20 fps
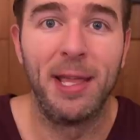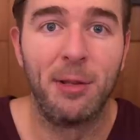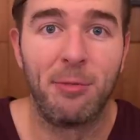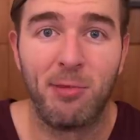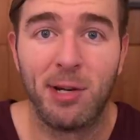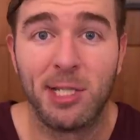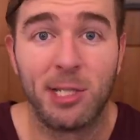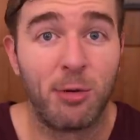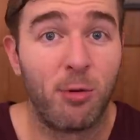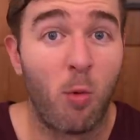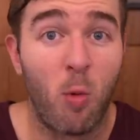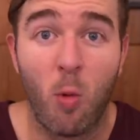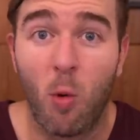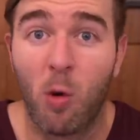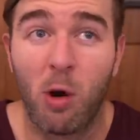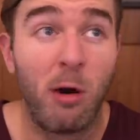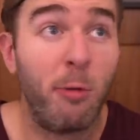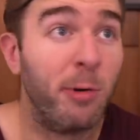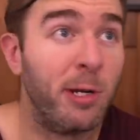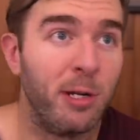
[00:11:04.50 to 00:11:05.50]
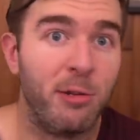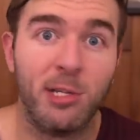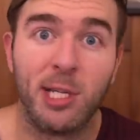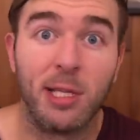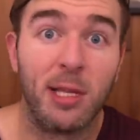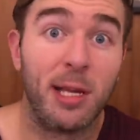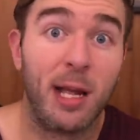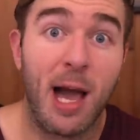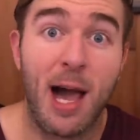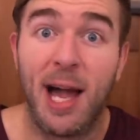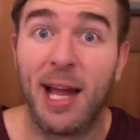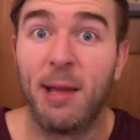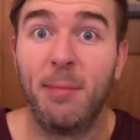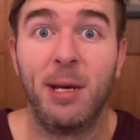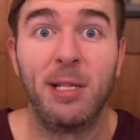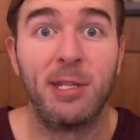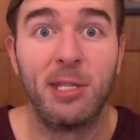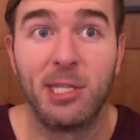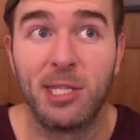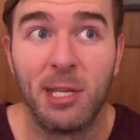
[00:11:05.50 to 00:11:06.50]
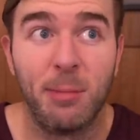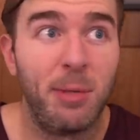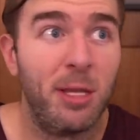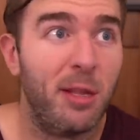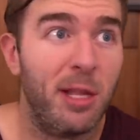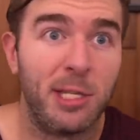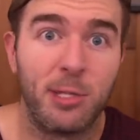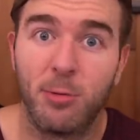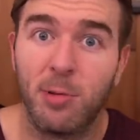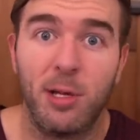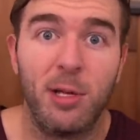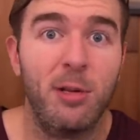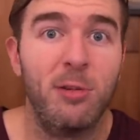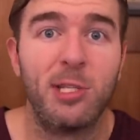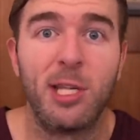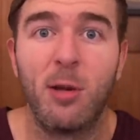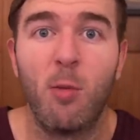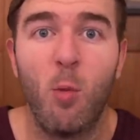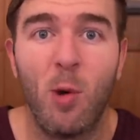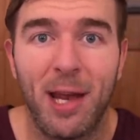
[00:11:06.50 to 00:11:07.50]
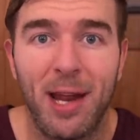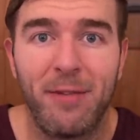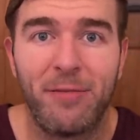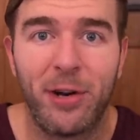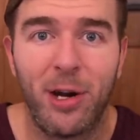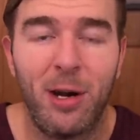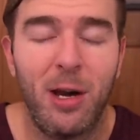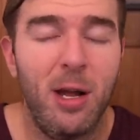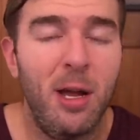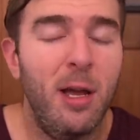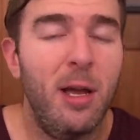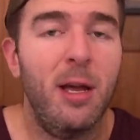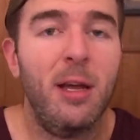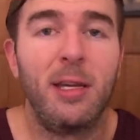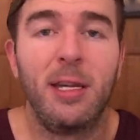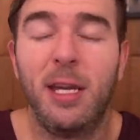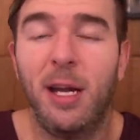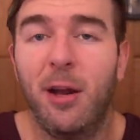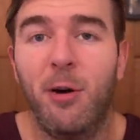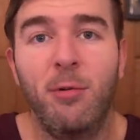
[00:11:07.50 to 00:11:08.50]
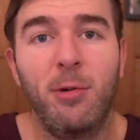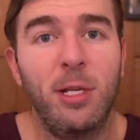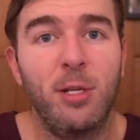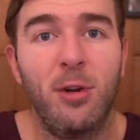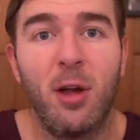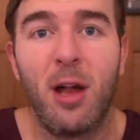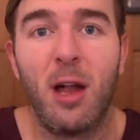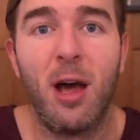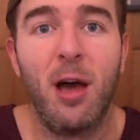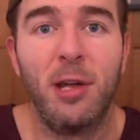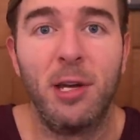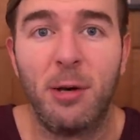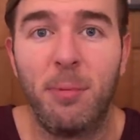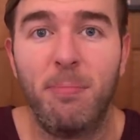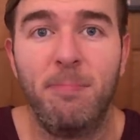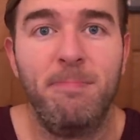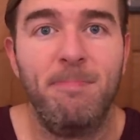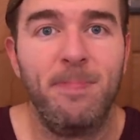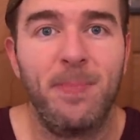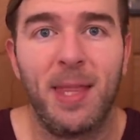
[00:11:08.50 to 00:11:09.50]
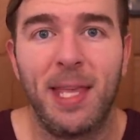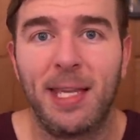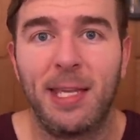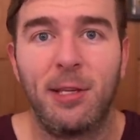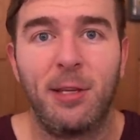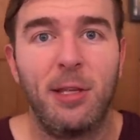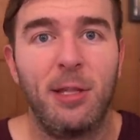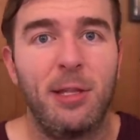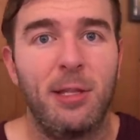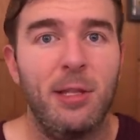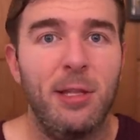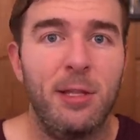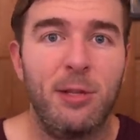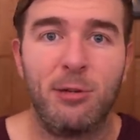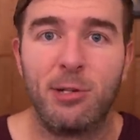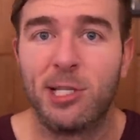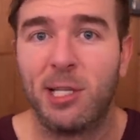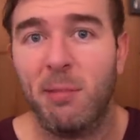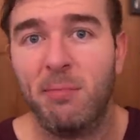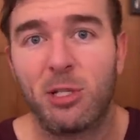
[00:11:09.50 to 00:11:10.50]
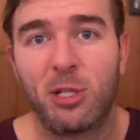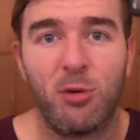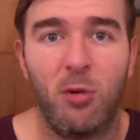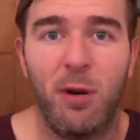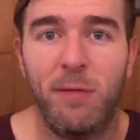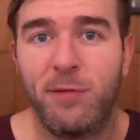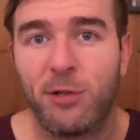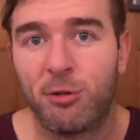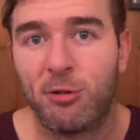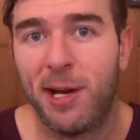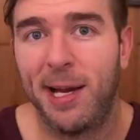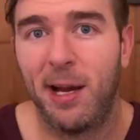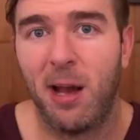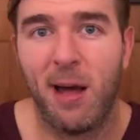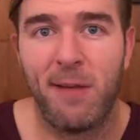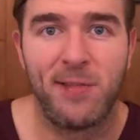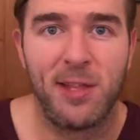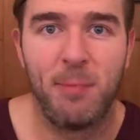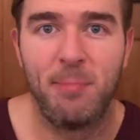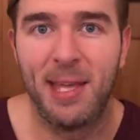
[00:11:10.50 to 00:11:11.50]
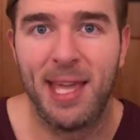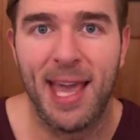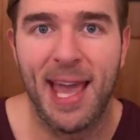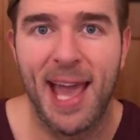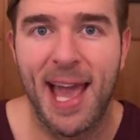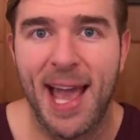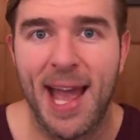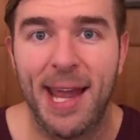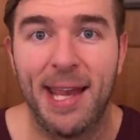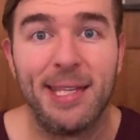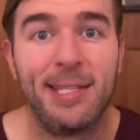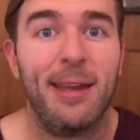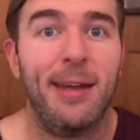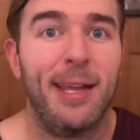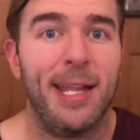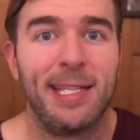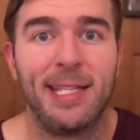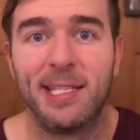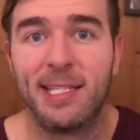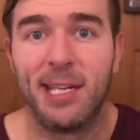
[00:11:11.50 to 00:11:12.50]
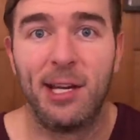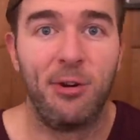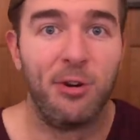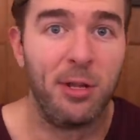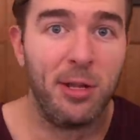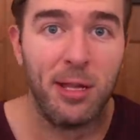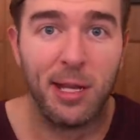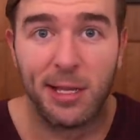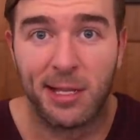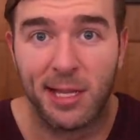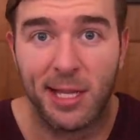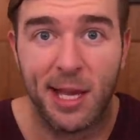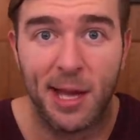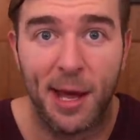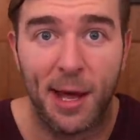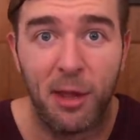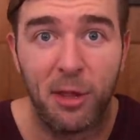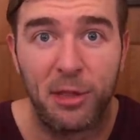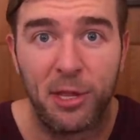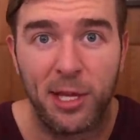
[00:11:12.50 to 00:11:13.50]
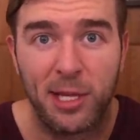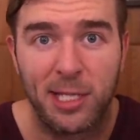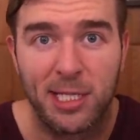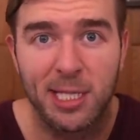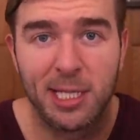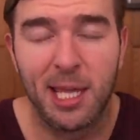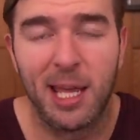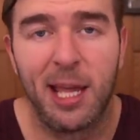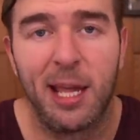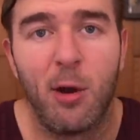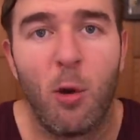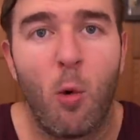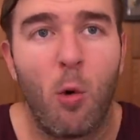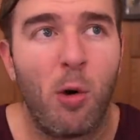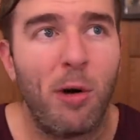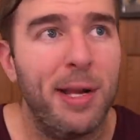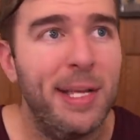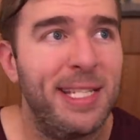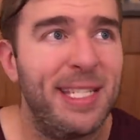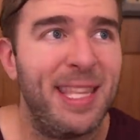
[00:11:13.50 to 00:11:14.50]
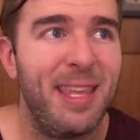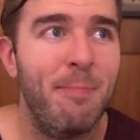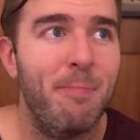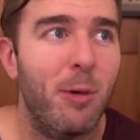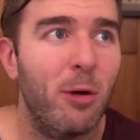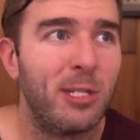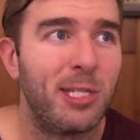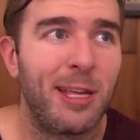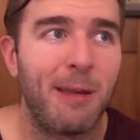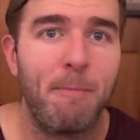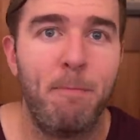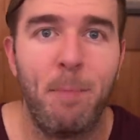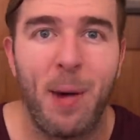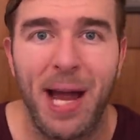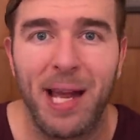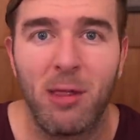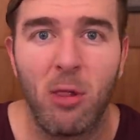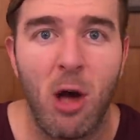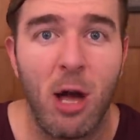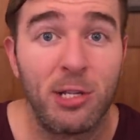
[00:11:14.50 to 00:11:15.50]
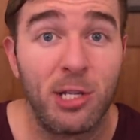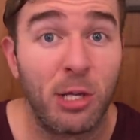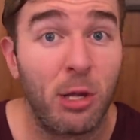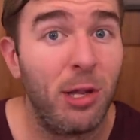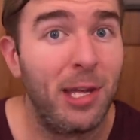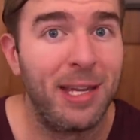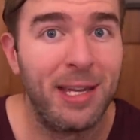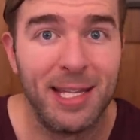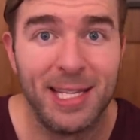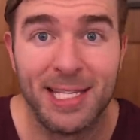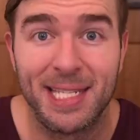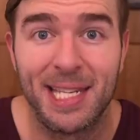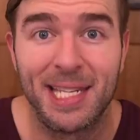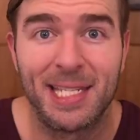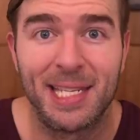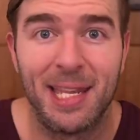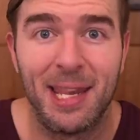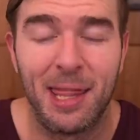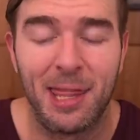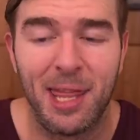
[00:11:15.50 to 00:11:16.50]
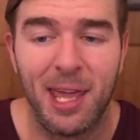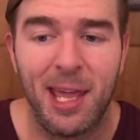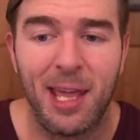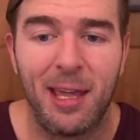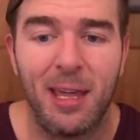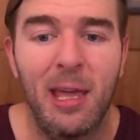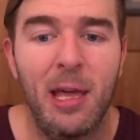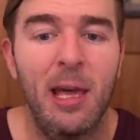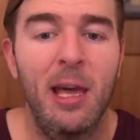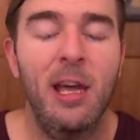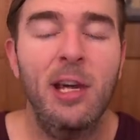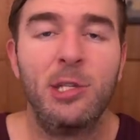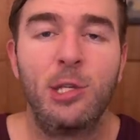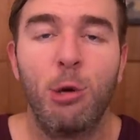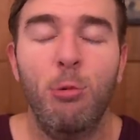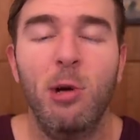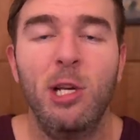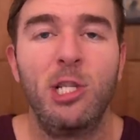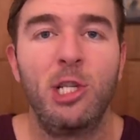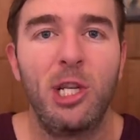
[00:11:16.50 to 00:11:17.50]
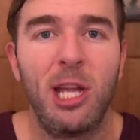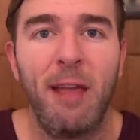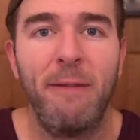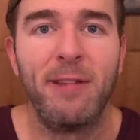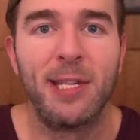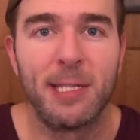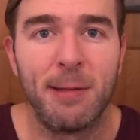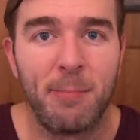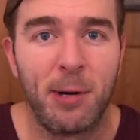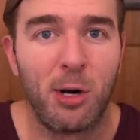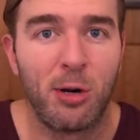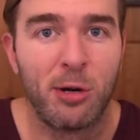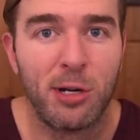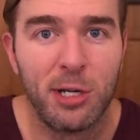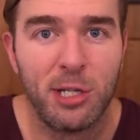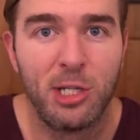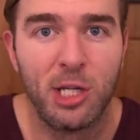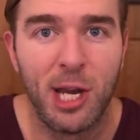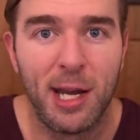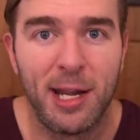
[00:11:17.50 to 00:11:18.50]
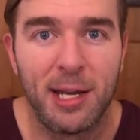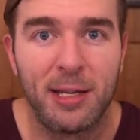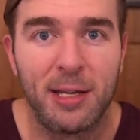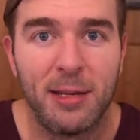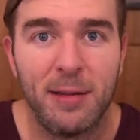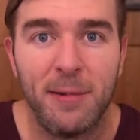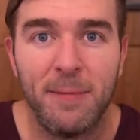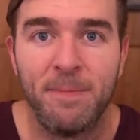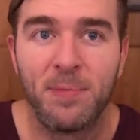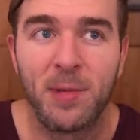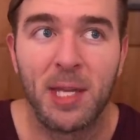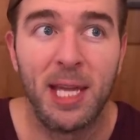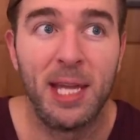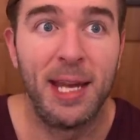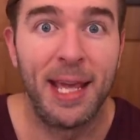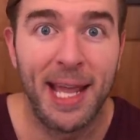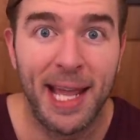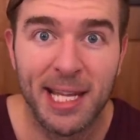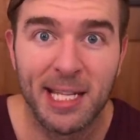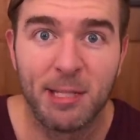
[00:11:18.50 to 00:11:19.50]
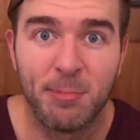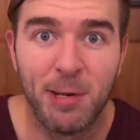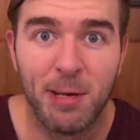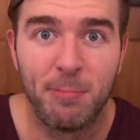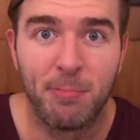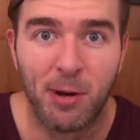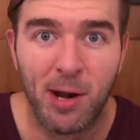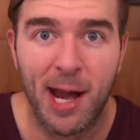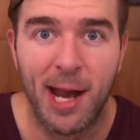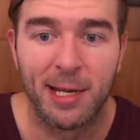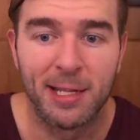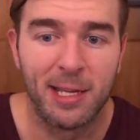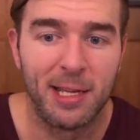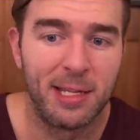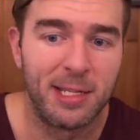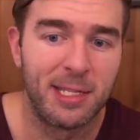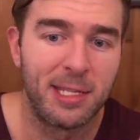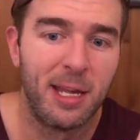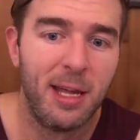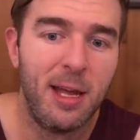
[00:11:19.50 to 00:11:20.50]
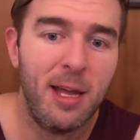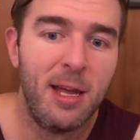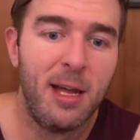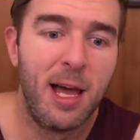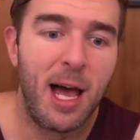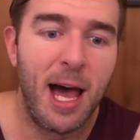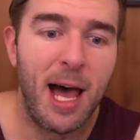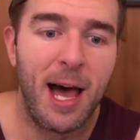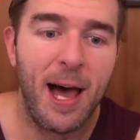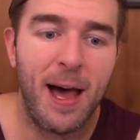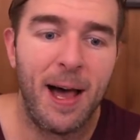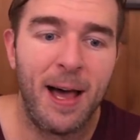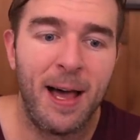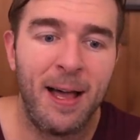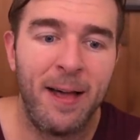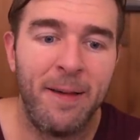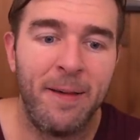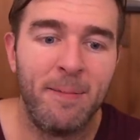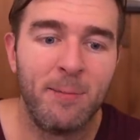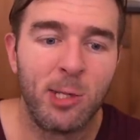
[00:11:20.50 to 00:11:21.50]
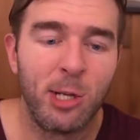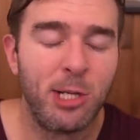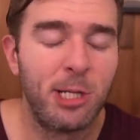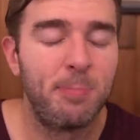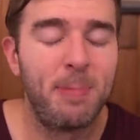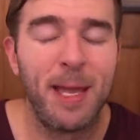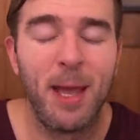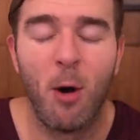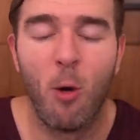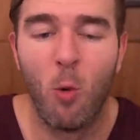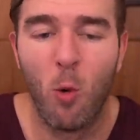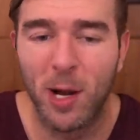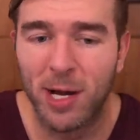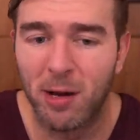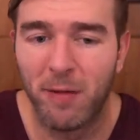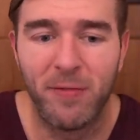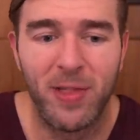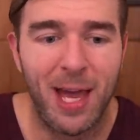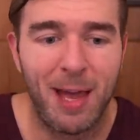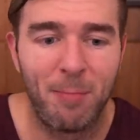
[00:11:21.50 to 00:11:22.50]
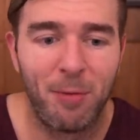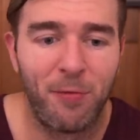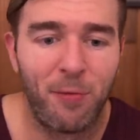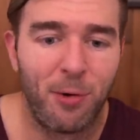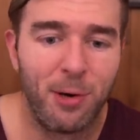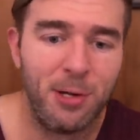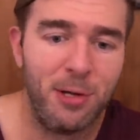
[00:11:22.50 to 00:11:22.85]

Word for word: the risks or reward when you're using like high amounts of stimulants, when you're using whatever, you know, you're not 100, like there's some sort of trade-off to be had. It's not necessarily like the healthiest thing or is the most like biologically consistent thing to achieve some ergogenic enhancement practice. So just be aware of that before